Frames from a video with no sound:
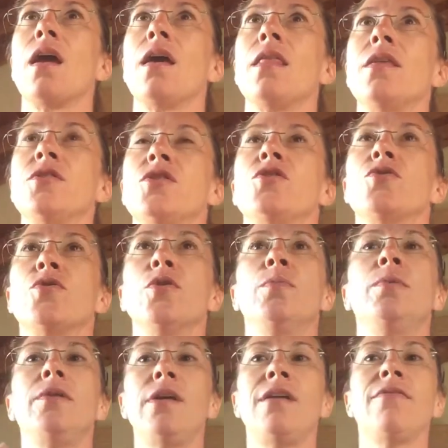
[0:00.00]
There's a true
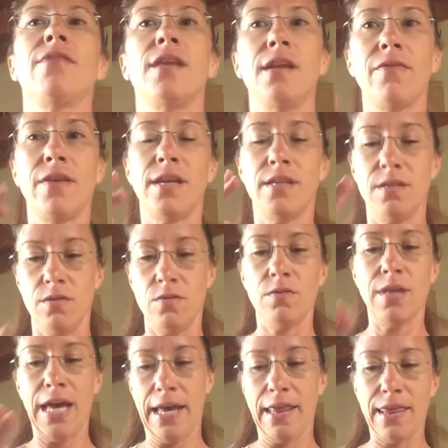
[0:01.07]
belief that if I do
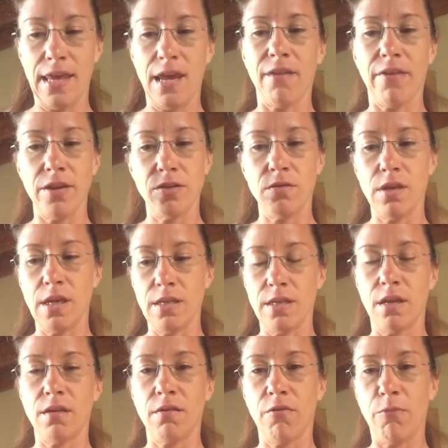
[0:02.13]
that thing, if I do the
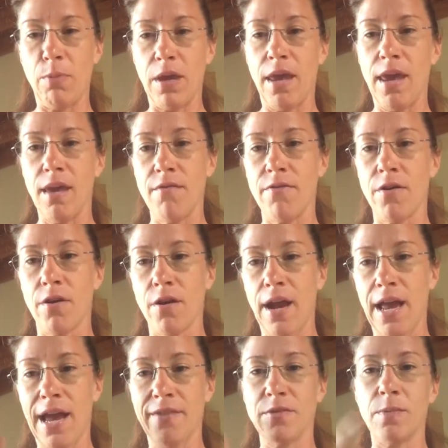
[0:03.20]
addictive behavior, I
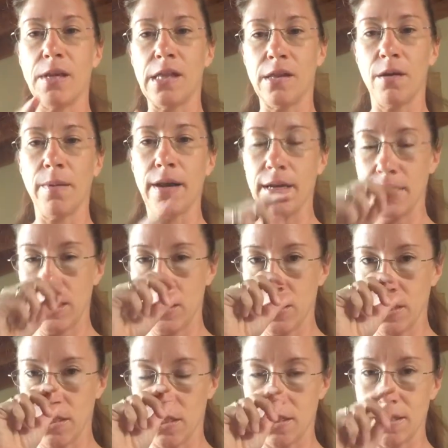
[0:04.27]
have to be clear about
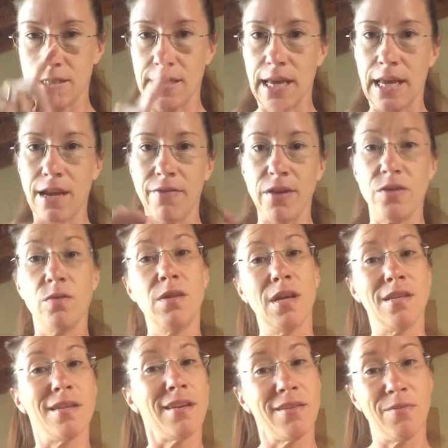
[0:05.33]
addiction in just a second. If I do the
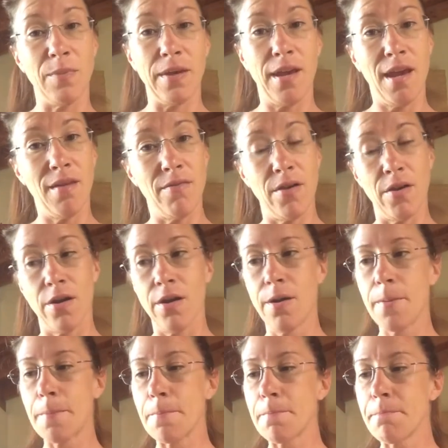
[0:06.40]
addictive behavior,
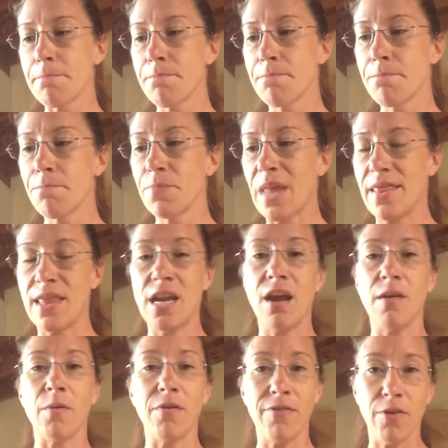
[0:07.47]
then
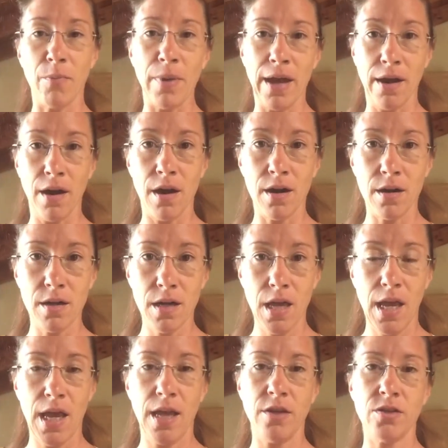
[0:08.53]
I will feel better.
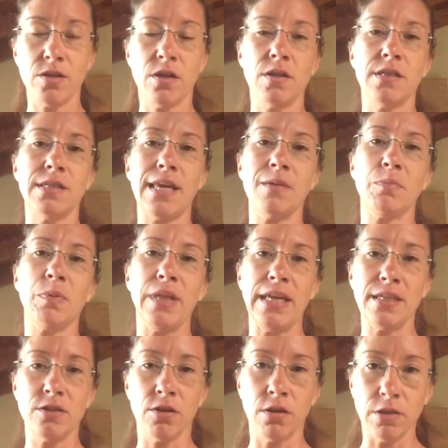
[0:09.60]
And you start to set in
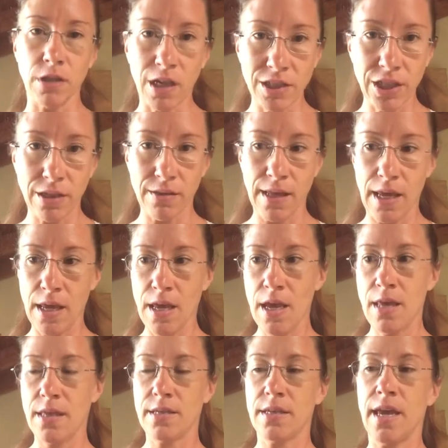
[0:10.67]
place neurologically
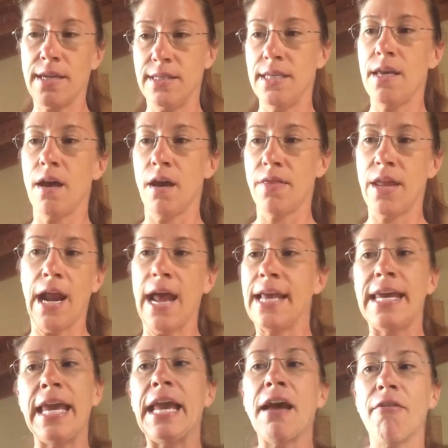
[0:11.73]
this idea that I
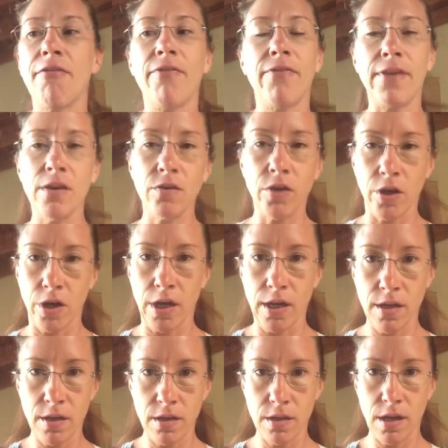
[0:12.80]
can't feel
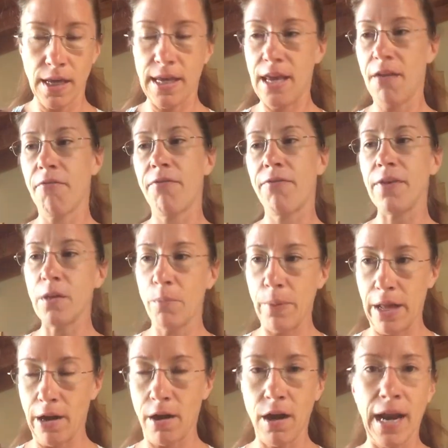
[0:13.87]
good, I can't feel
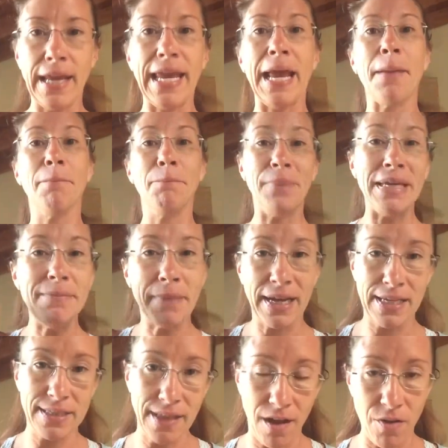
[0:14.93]
better, I can't be
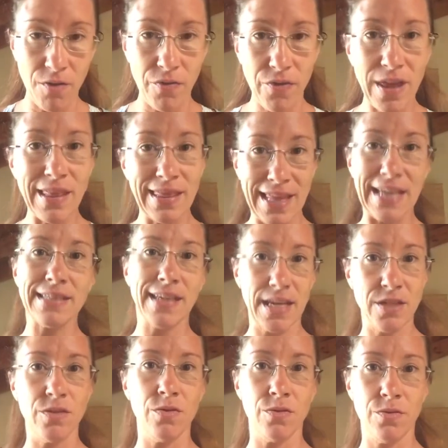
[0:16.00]
myself unless I
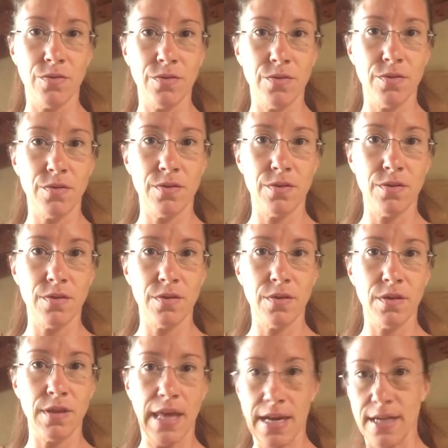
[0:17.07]
do
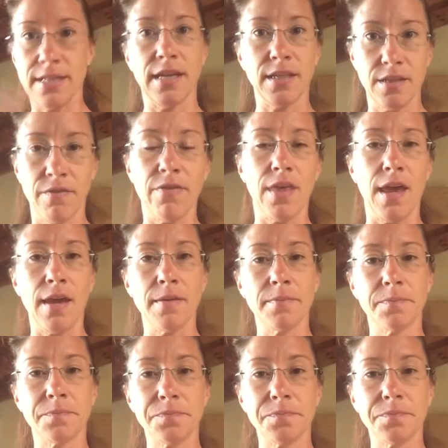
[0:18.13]
that addictive thing.